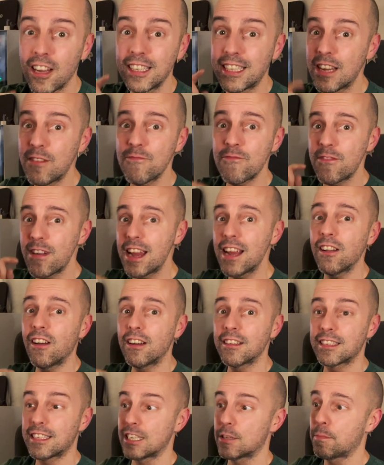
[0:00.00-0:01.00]
didn't
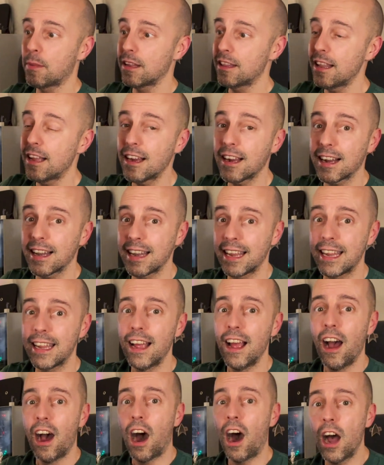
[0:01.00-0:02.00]
realise this, but luckily
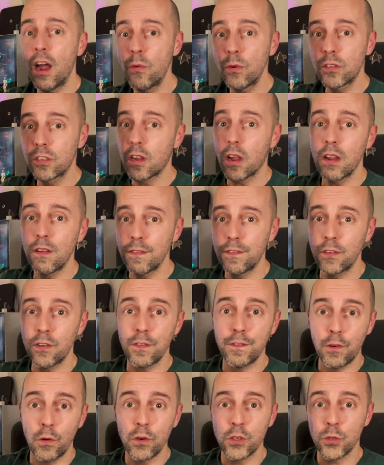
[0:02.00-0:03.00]
I was going for The
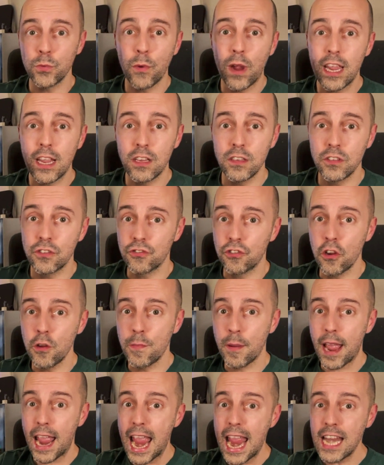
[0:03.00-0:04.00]
Force Awakens
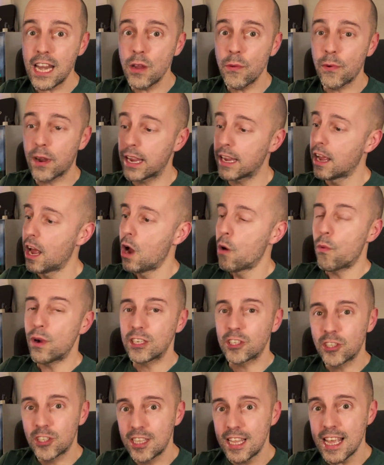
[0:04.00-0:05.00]
Trooper anyway,
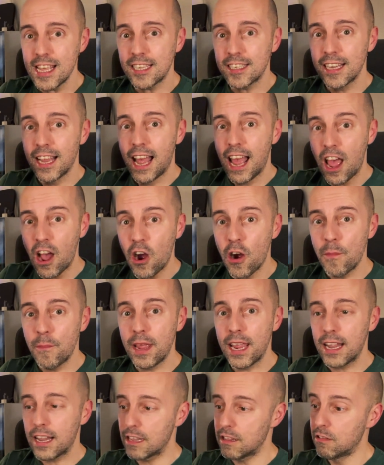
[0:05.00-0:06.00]
which this
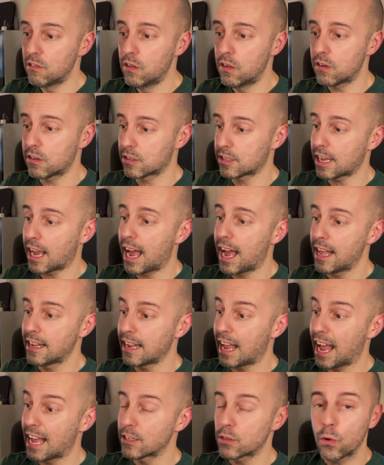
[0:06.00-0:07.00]
helmet looks and
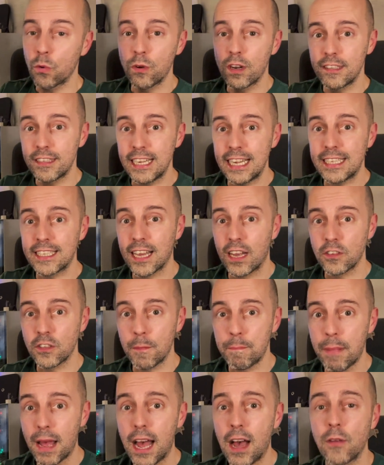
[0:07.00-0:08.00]
has all the details
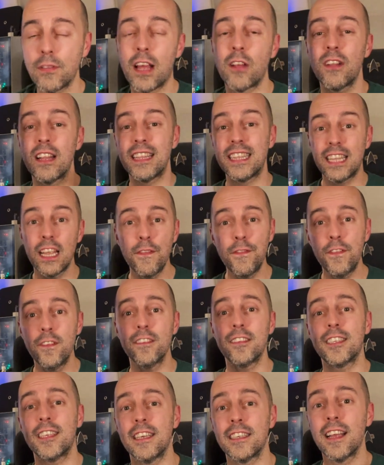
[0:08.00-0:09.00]
about. Now, the
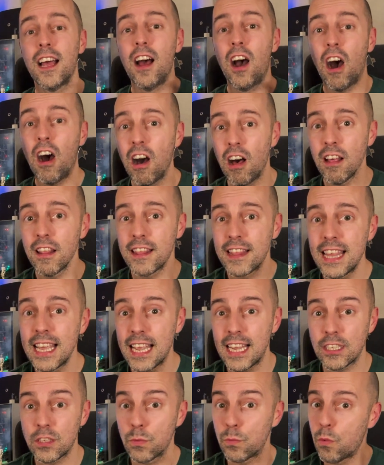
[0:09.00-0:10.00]
differences are
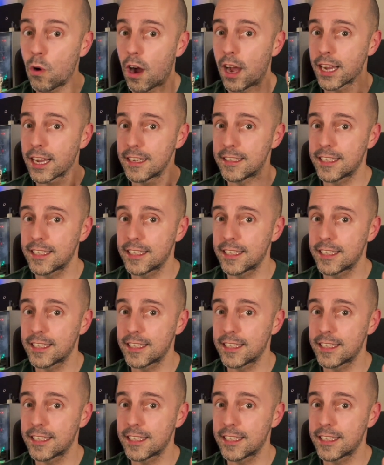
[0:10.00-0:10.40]
this, of what I can